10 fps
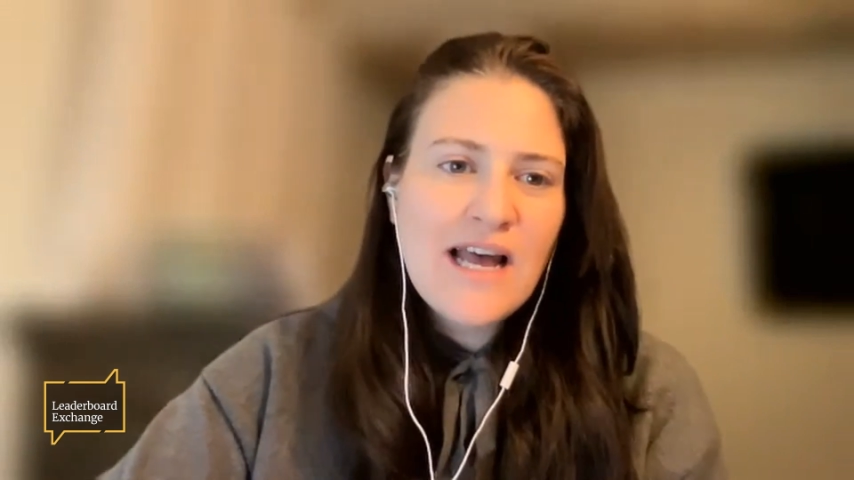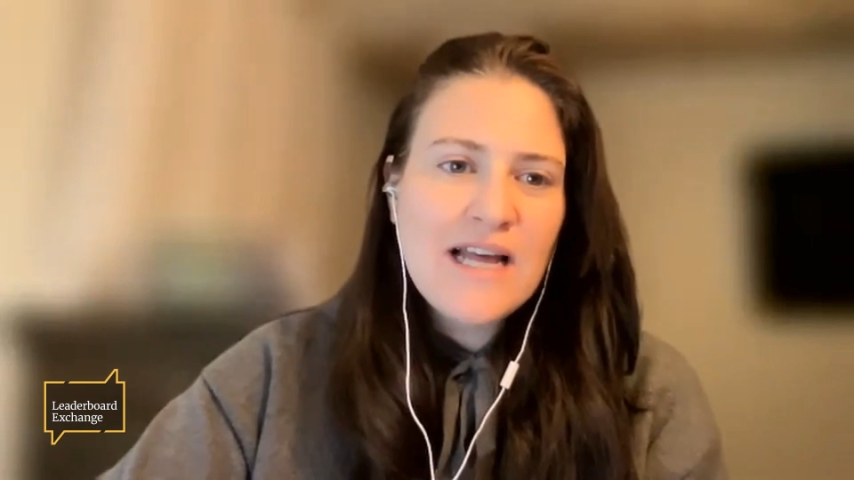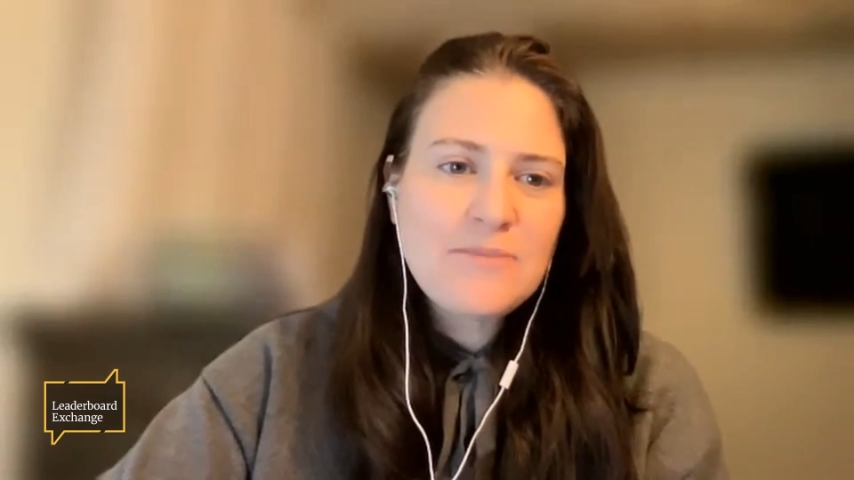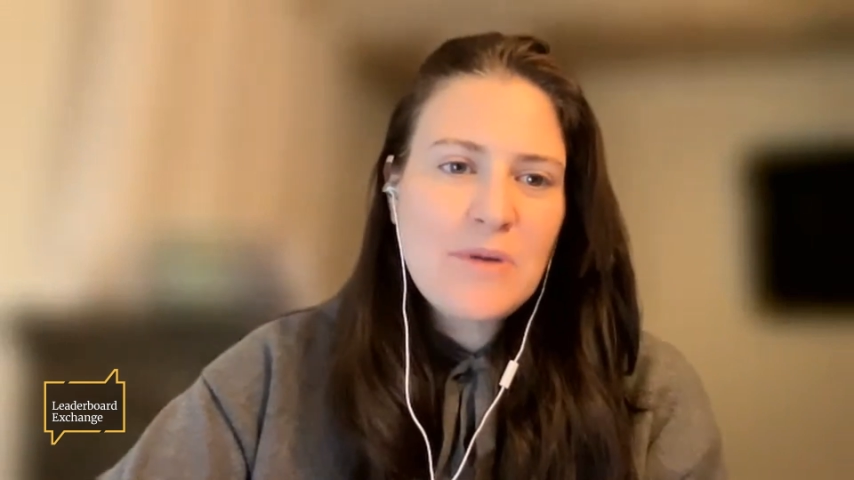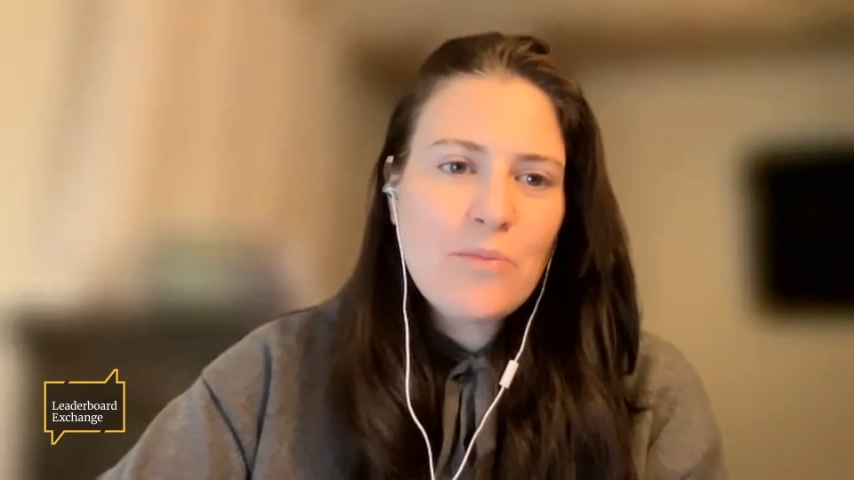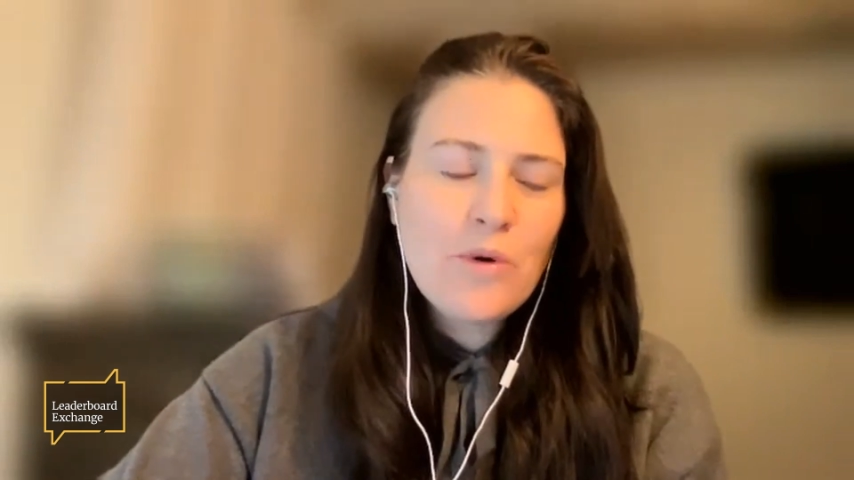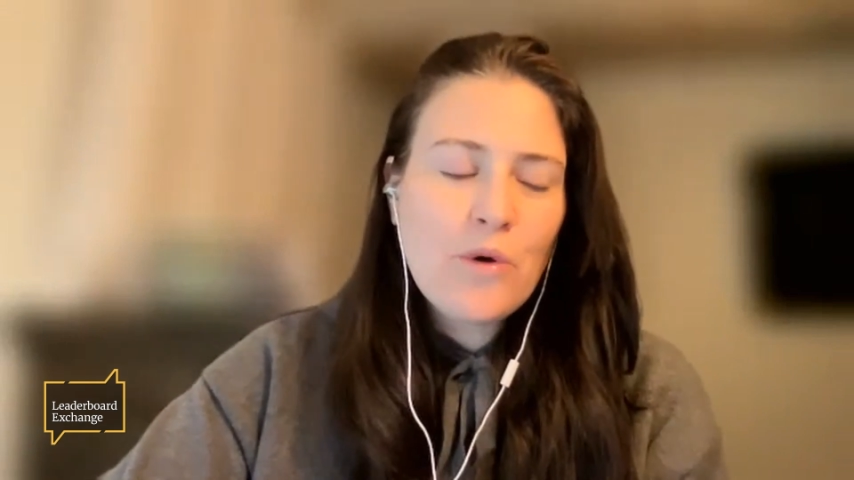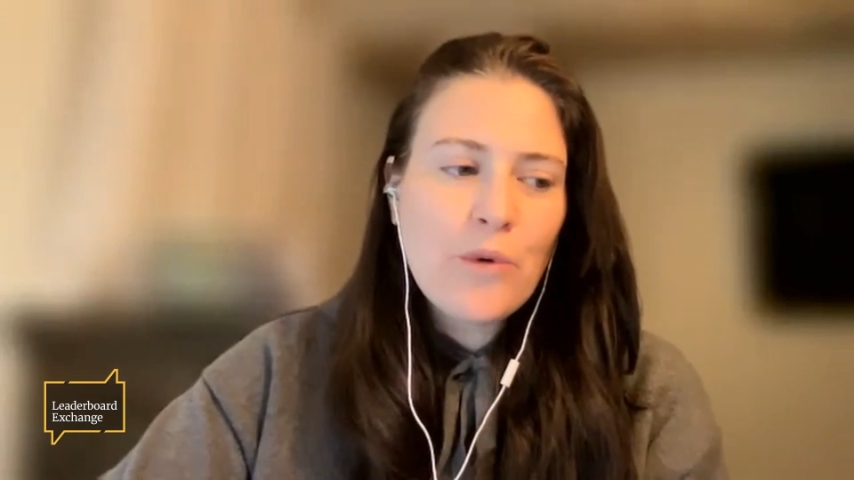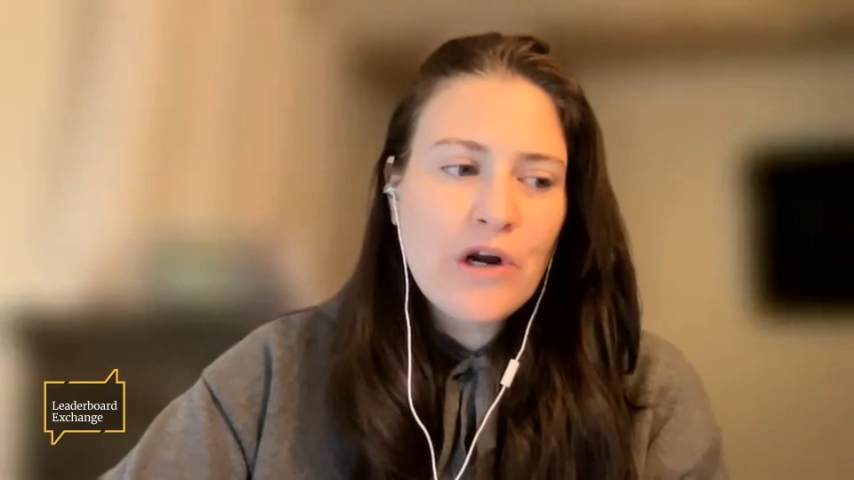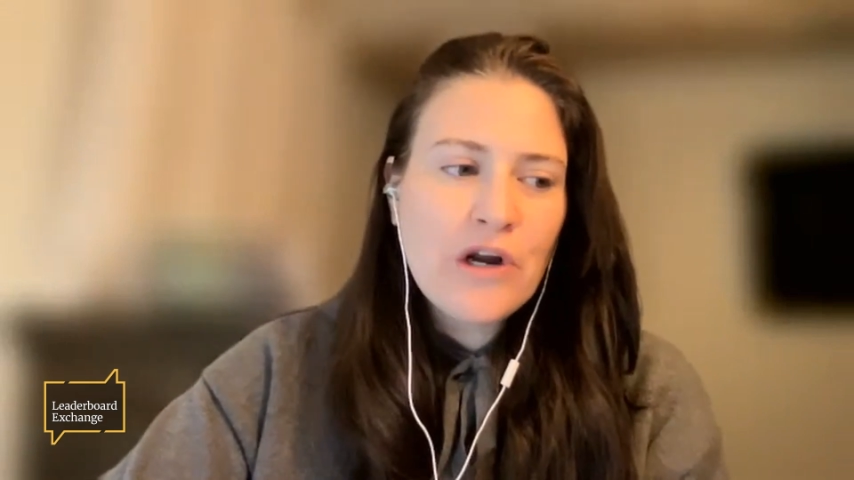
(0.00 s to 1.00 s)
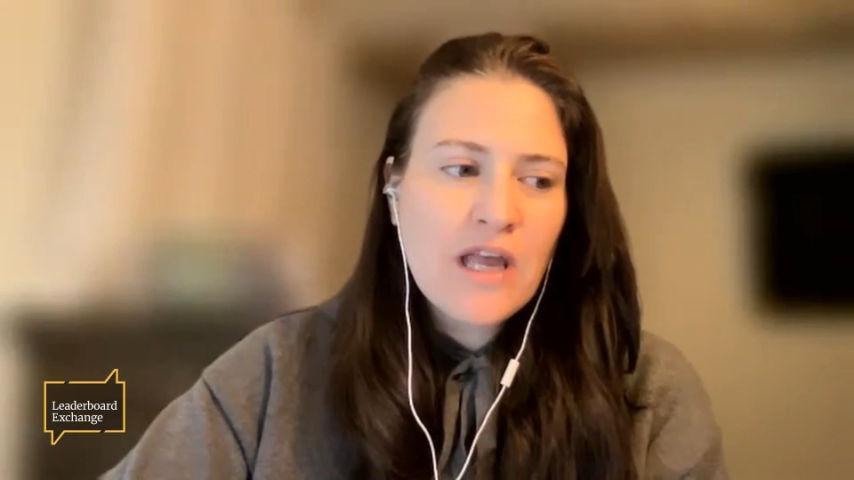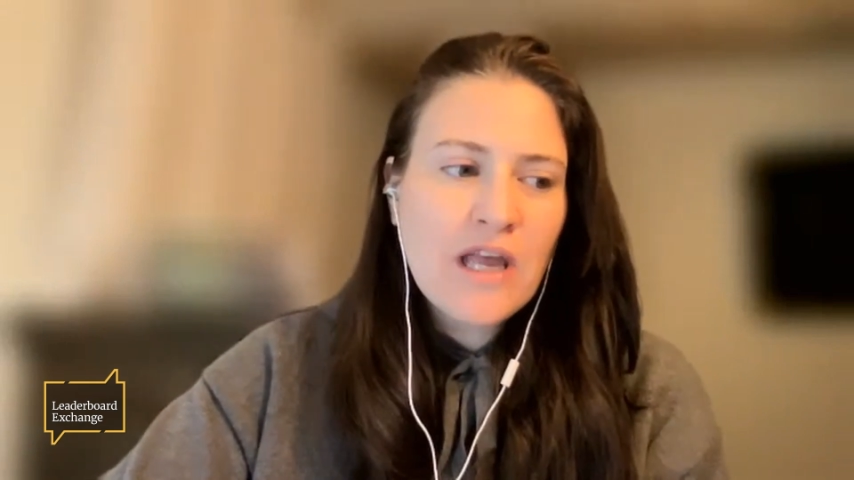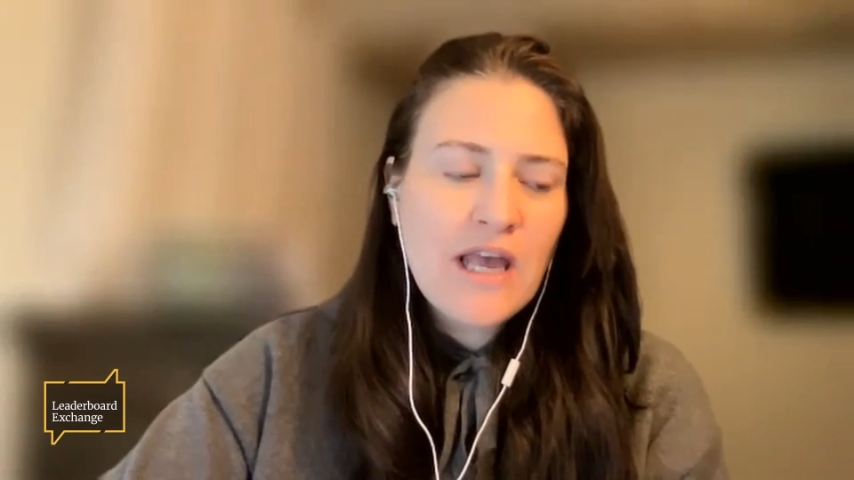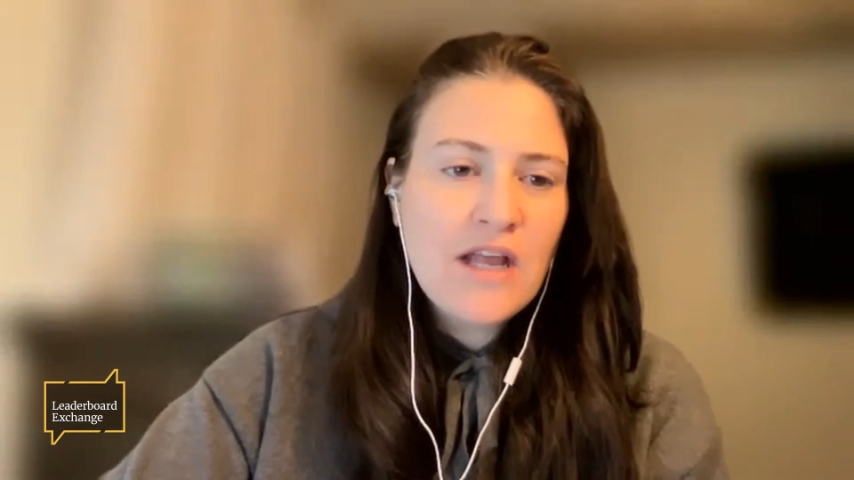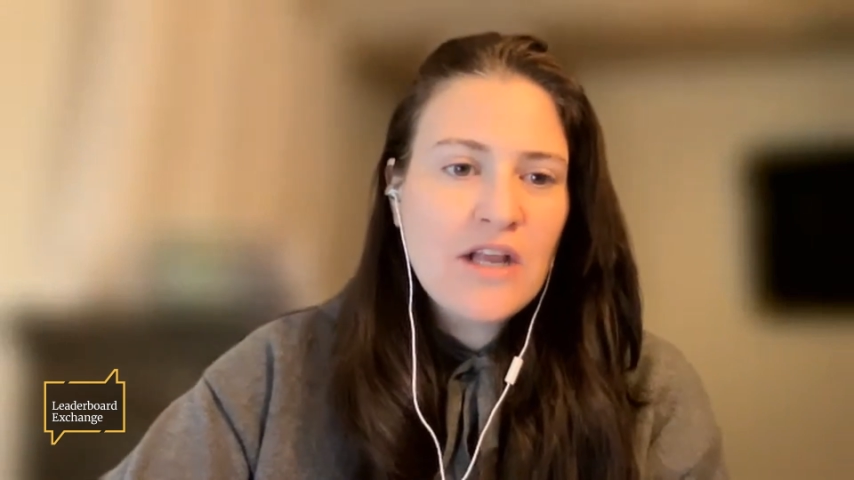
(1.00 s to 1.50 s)
as people work
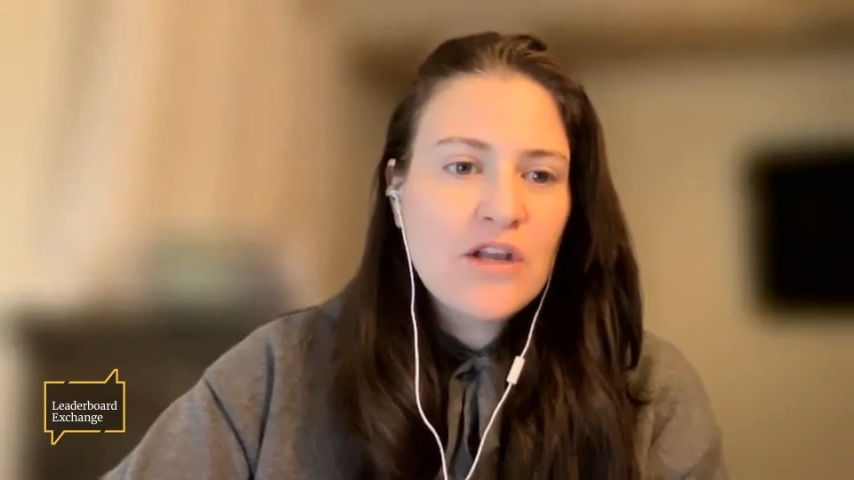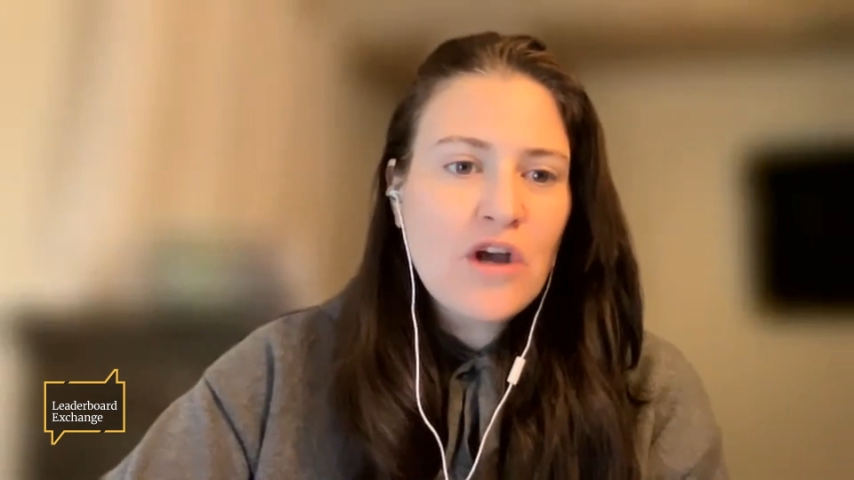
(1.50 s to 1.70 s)
in